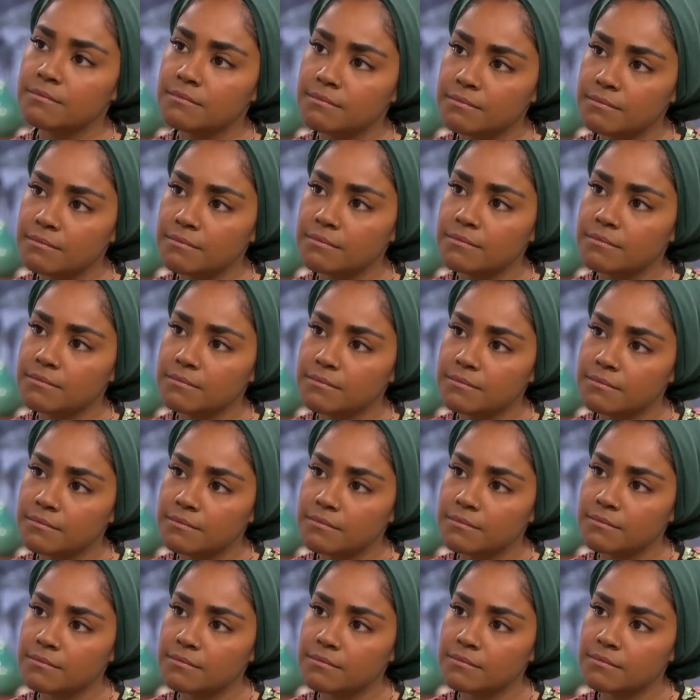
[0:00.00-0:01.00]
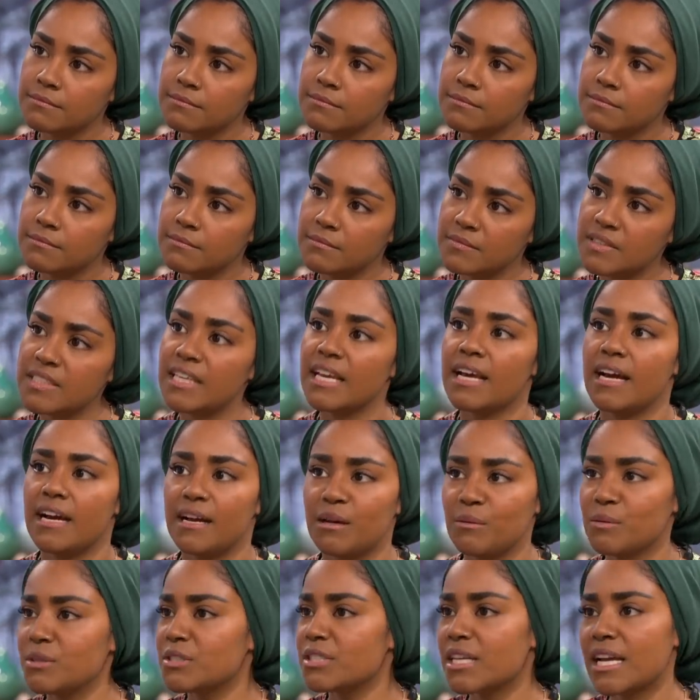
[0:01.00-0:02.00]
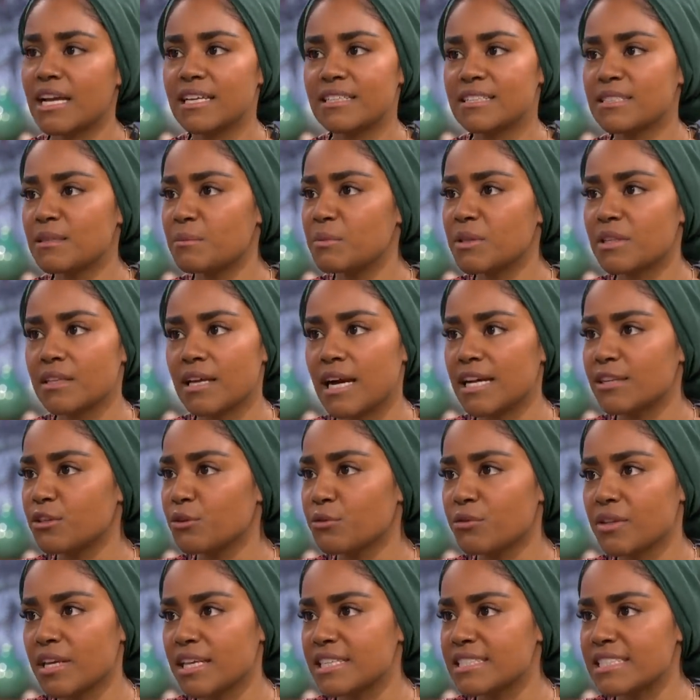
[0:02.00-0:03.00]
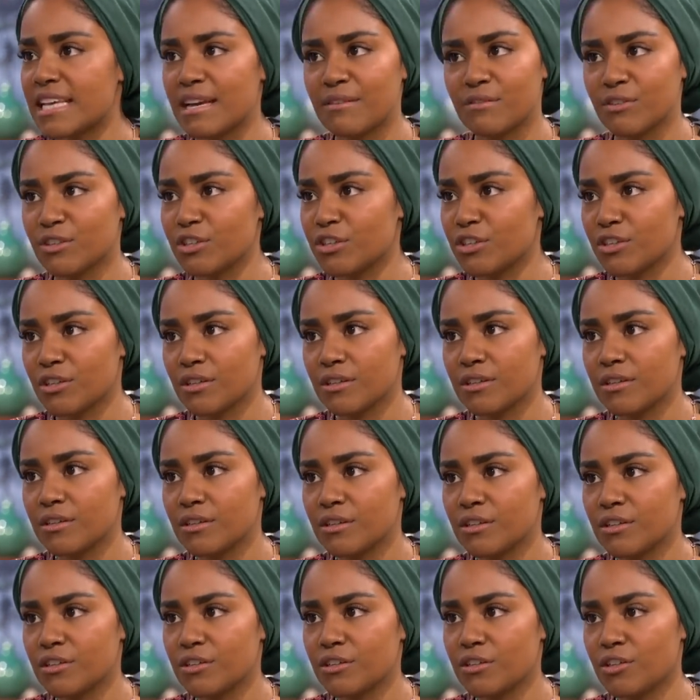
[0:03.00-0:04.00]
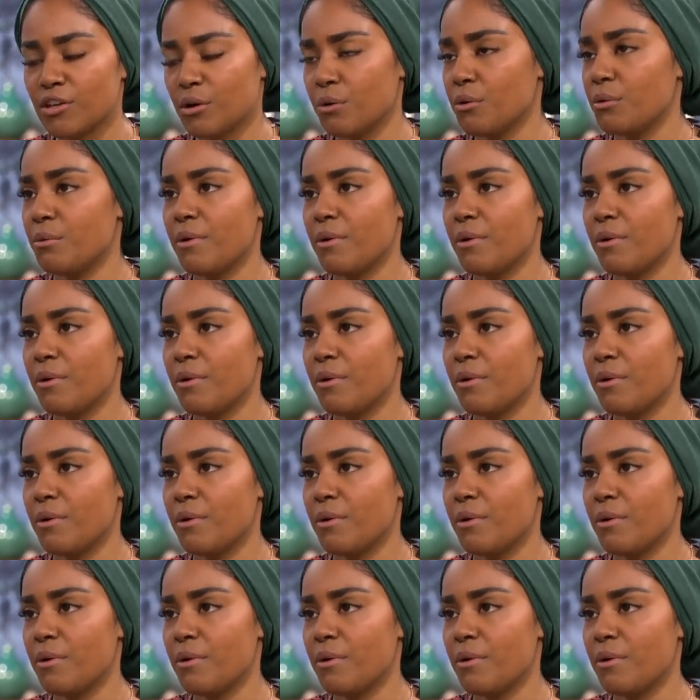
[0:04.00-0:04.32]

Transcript: Mm. Is it still with you? Yeah, I mean, it's, it's something that I don't think is ever going to go